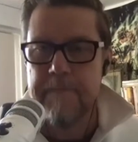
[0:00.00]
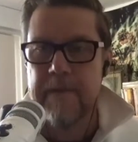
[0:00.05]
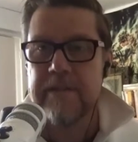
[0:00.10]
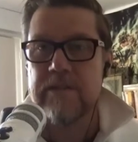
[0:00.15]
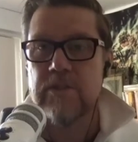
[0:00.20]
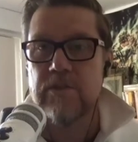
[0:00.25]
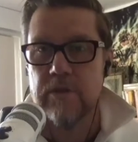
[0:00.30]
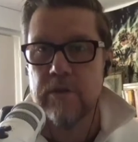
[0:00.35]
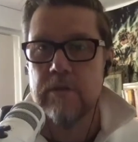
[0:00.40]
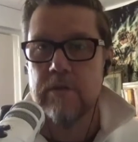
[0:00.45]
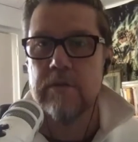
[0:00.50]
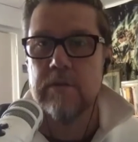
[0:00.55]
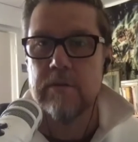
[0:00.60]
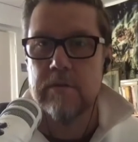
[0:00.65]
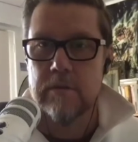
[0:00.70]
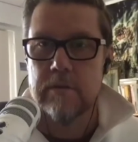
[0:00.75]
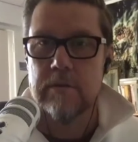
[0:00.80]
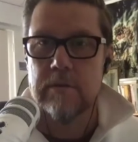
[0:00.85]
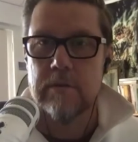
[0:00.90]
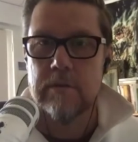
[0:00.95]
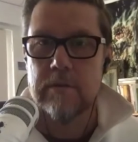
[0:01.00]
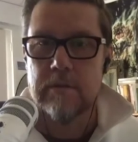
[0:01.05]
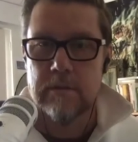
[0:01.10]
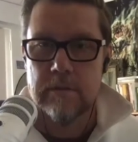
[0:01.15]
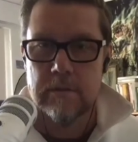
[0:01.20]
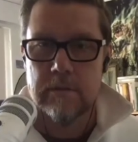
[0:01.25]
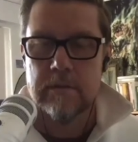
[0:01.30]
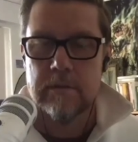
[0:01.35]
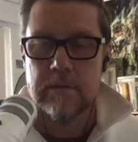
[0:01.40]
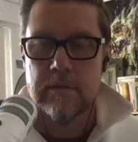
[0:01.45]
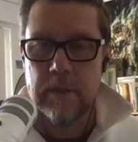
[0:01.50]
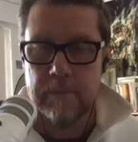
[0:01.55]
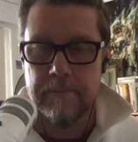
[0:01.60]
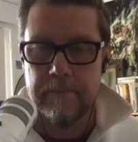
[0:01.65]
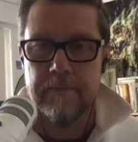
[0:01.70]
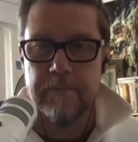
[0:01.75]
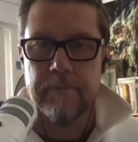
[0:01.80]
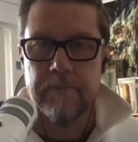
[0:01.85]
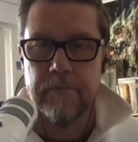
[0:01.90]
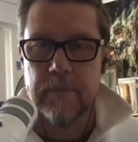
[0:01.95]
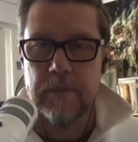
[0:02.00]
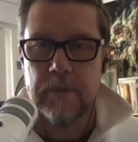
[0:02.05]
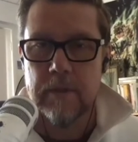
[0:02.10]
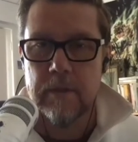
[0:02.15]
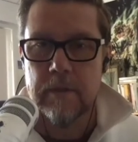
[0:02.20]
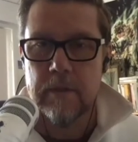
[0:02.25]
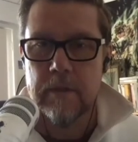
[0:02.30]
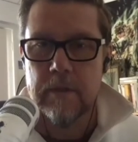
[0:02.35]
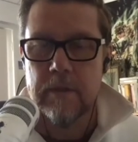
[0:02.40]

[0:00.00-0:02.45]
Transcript: Yep, that's true. Fact. Yep. Fact.